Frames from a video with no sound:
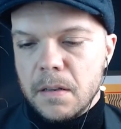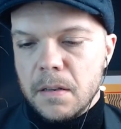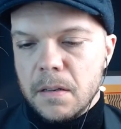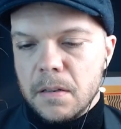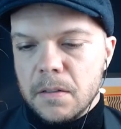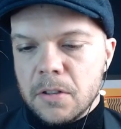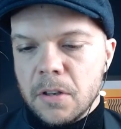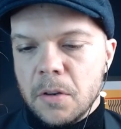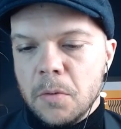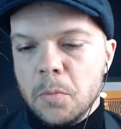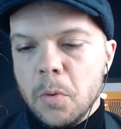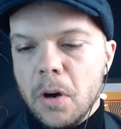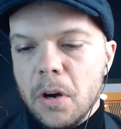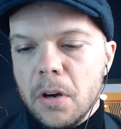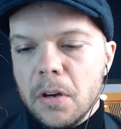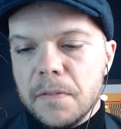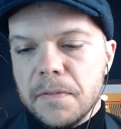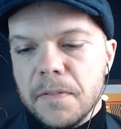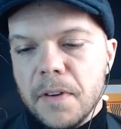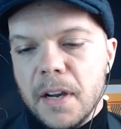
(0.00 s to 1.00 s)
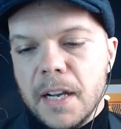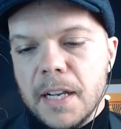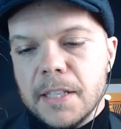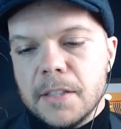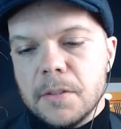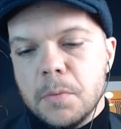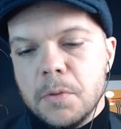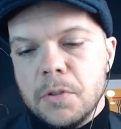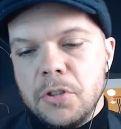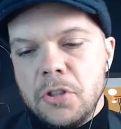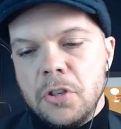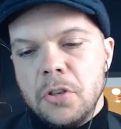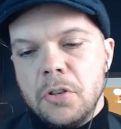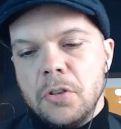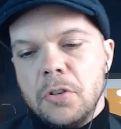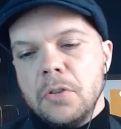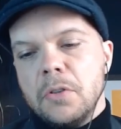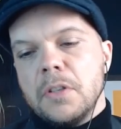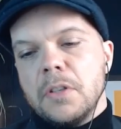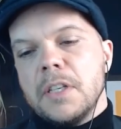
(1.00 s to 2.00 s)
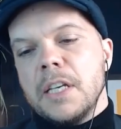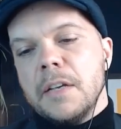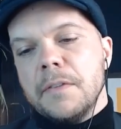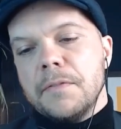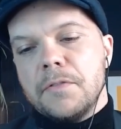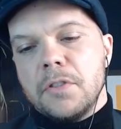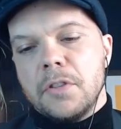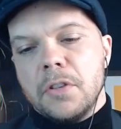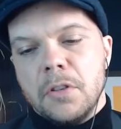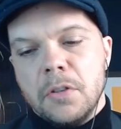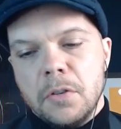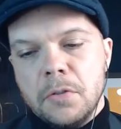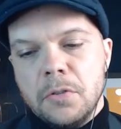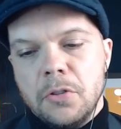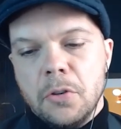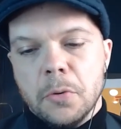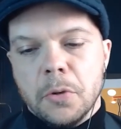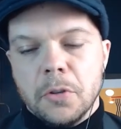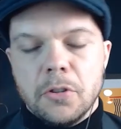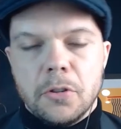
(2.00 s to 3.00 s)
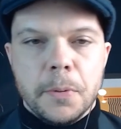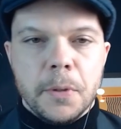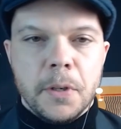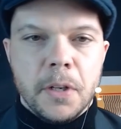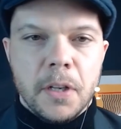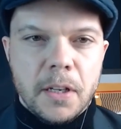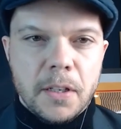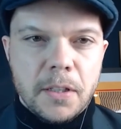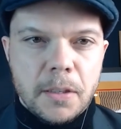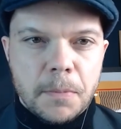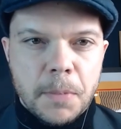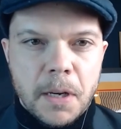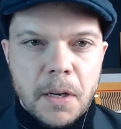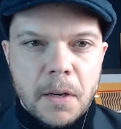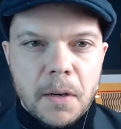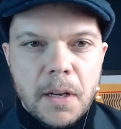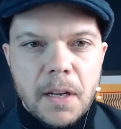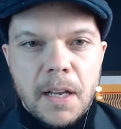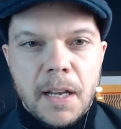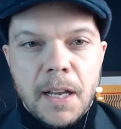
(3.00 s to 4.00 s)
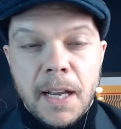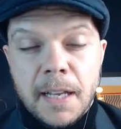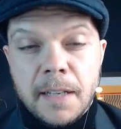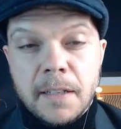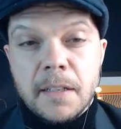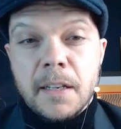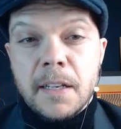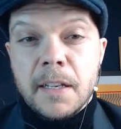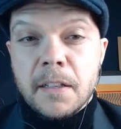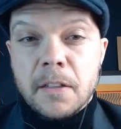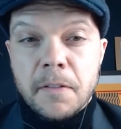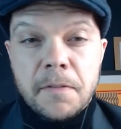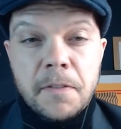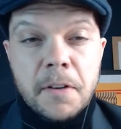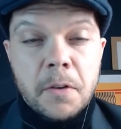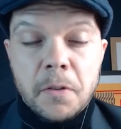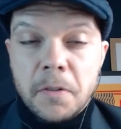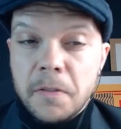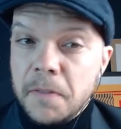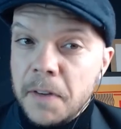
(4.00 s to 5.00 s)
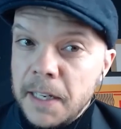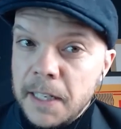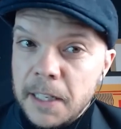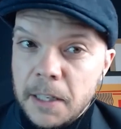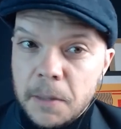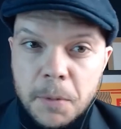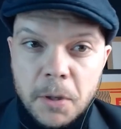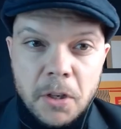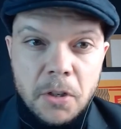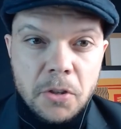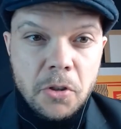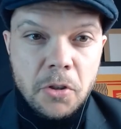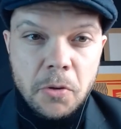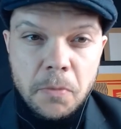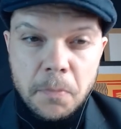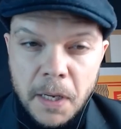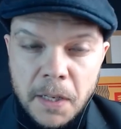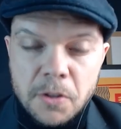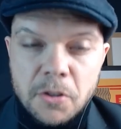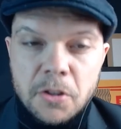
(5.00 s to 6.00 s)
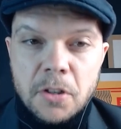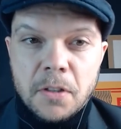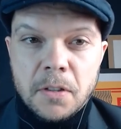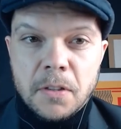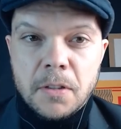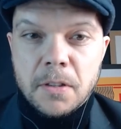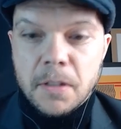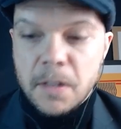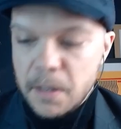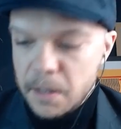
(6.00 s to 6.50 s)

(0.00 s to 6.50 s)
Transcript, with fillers: So, what advice would you give to new entrepreneurs about handling the fear of failure? Because you mentioned